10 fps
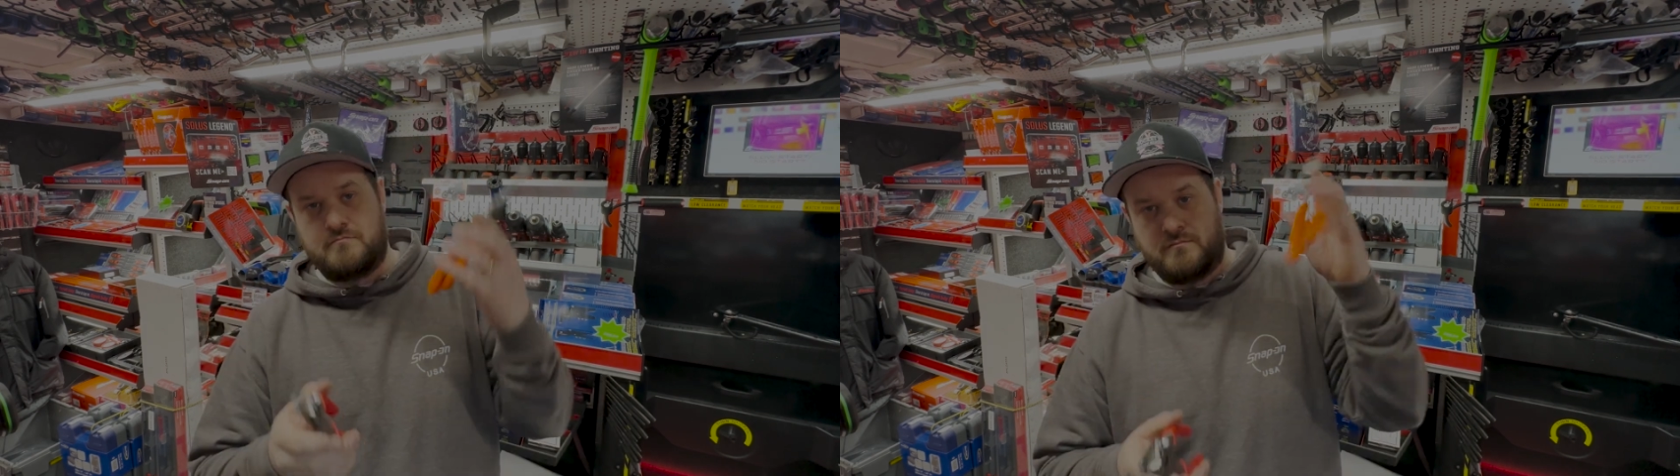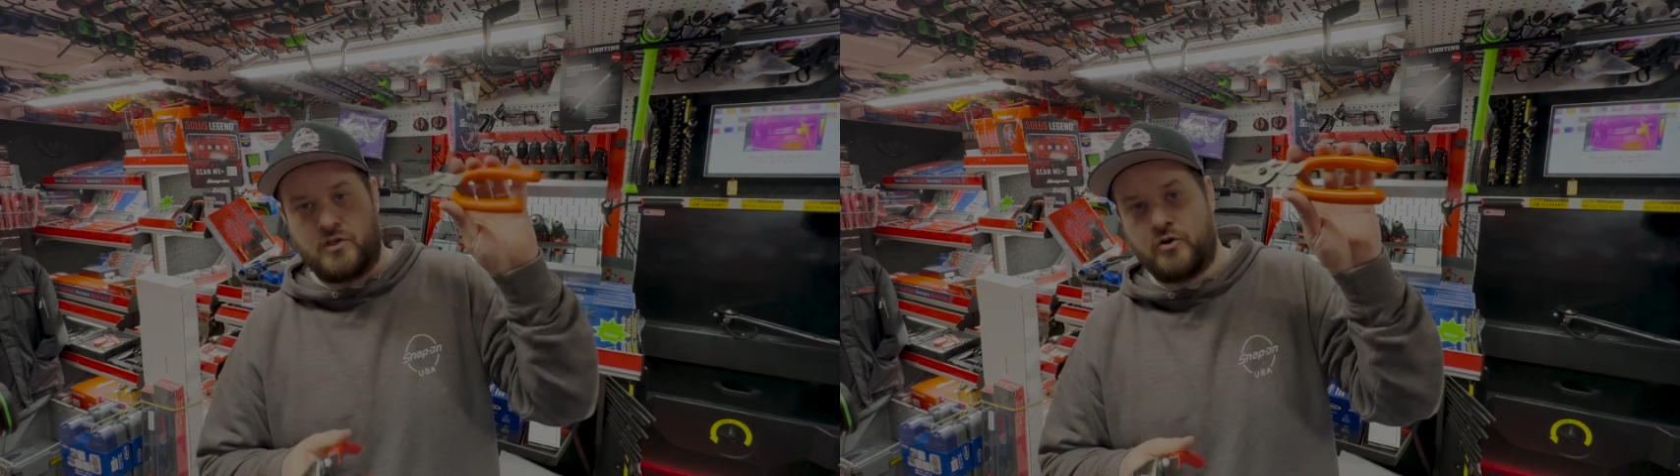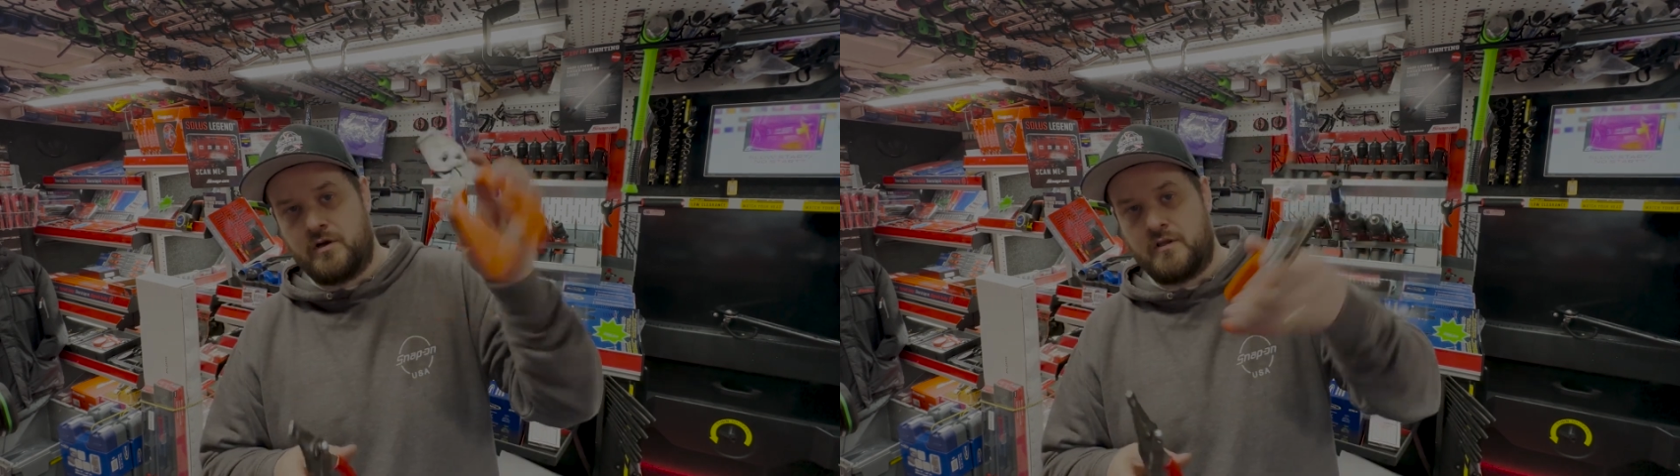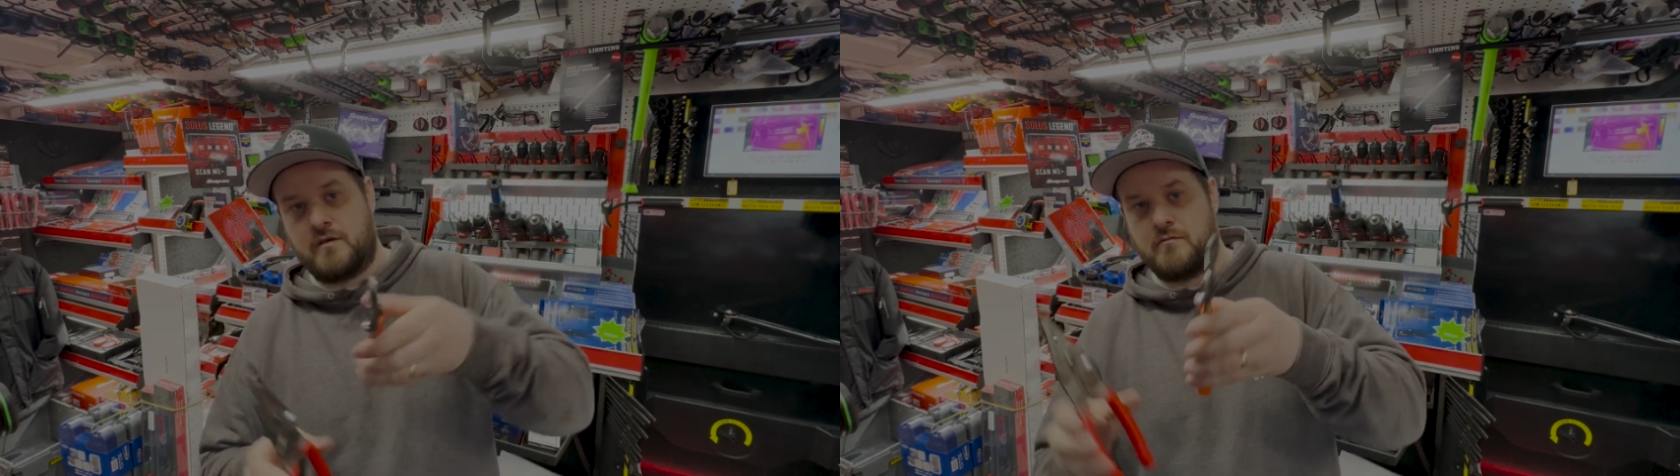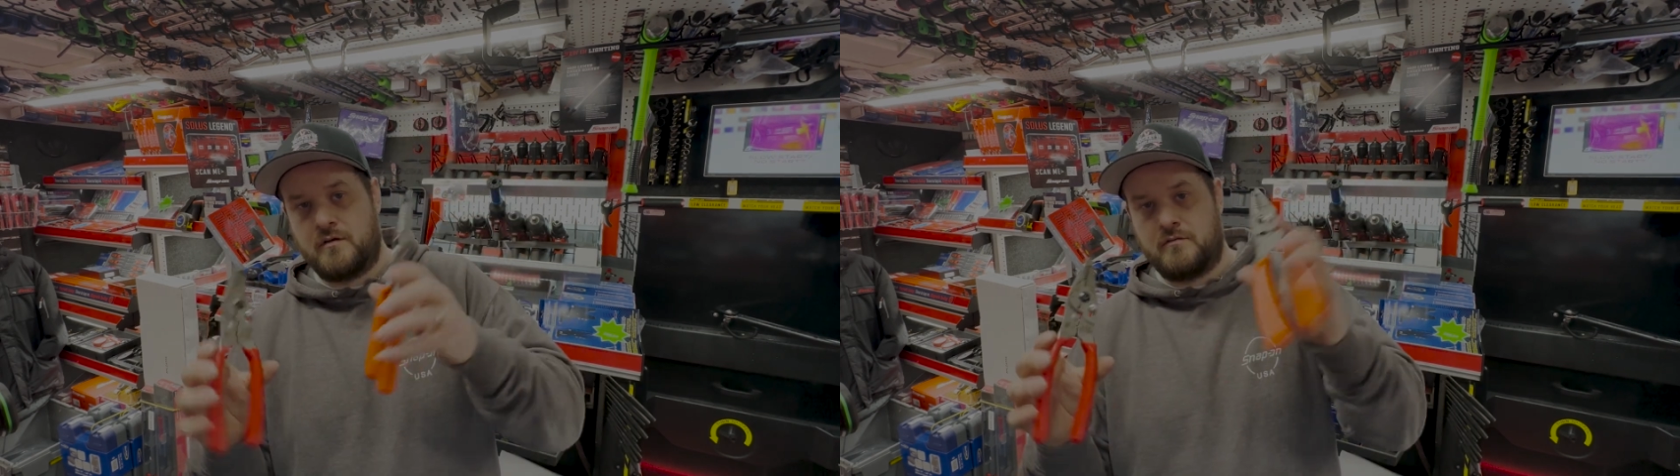the colour that
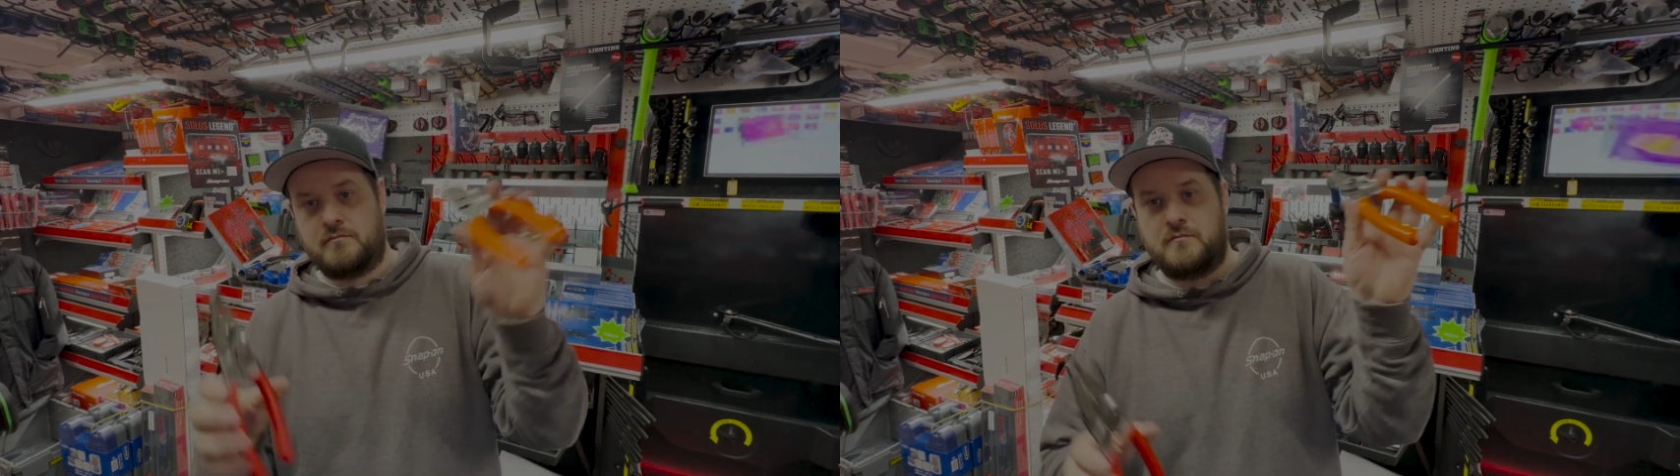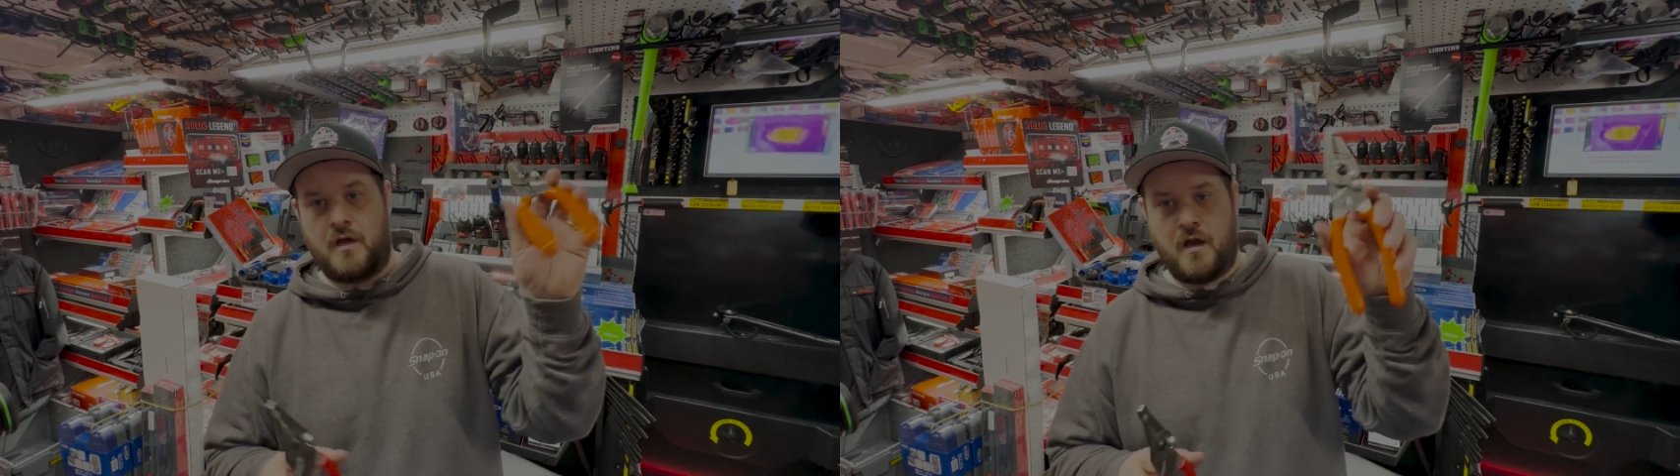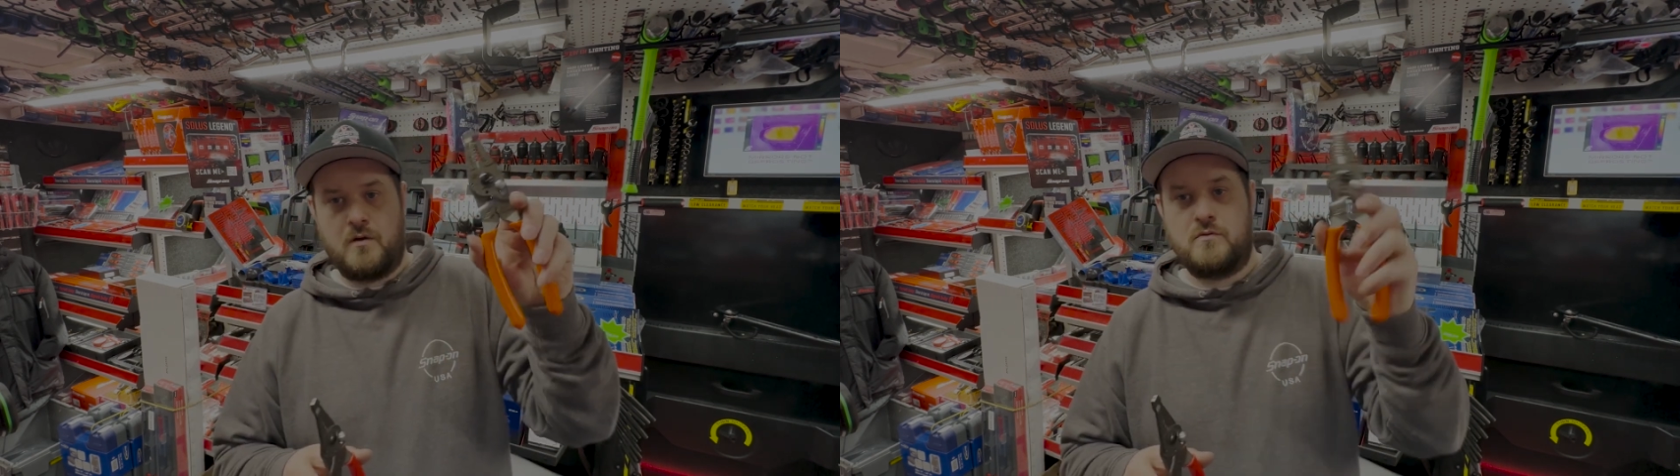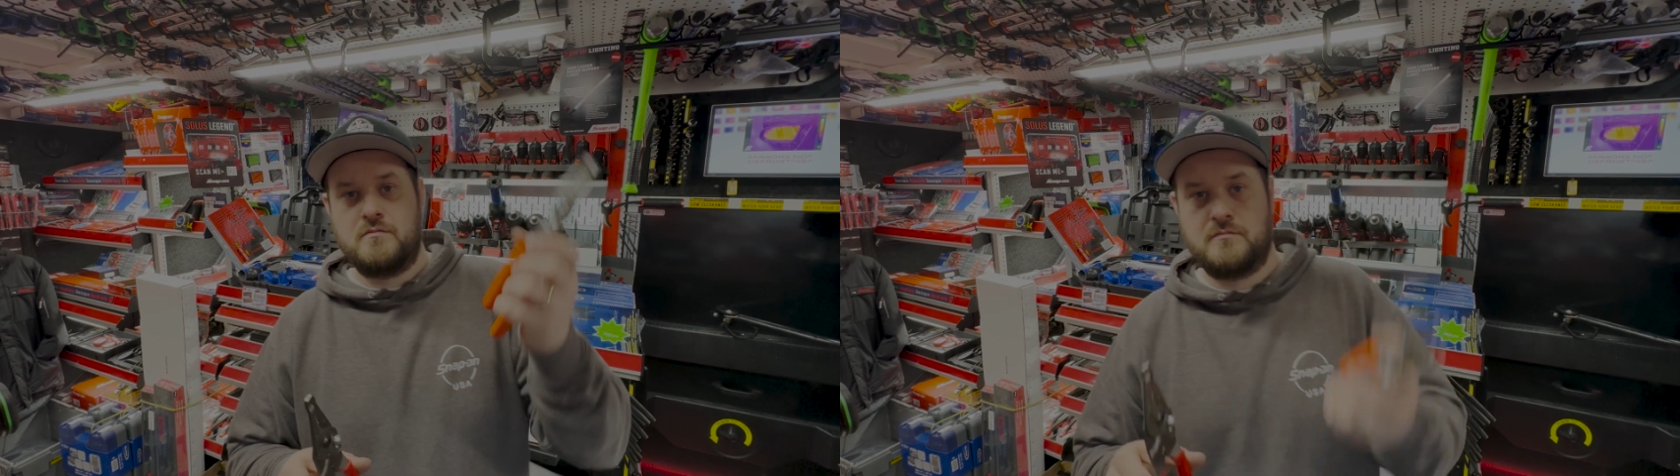you want, O